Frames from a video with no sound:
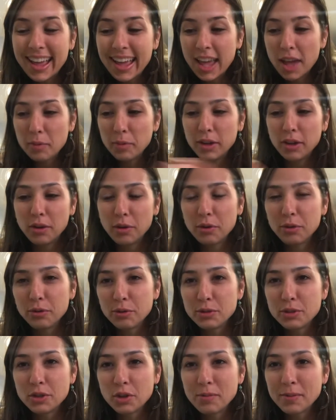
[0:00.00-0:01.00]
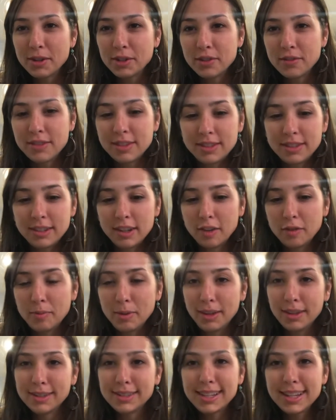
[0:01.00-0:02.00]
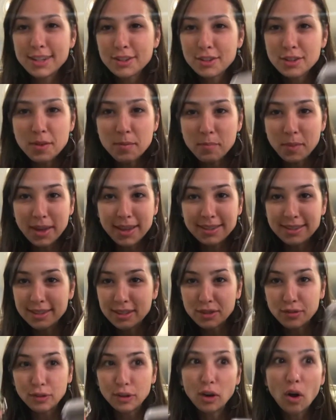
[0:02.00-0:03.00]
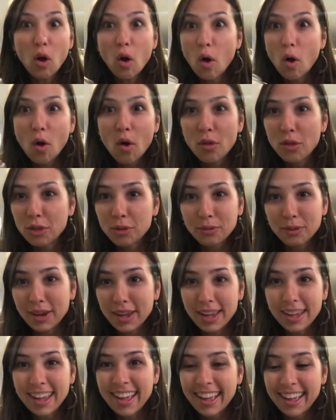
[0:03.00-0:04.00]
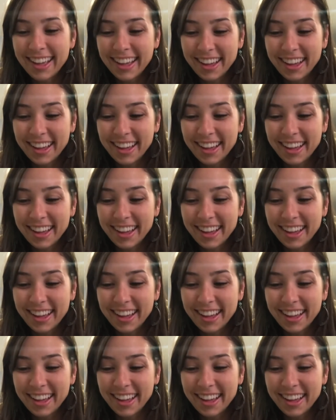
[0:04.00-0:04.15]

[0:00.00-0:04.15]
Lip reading: and we go through so much of the stuff because these are the bases for all 3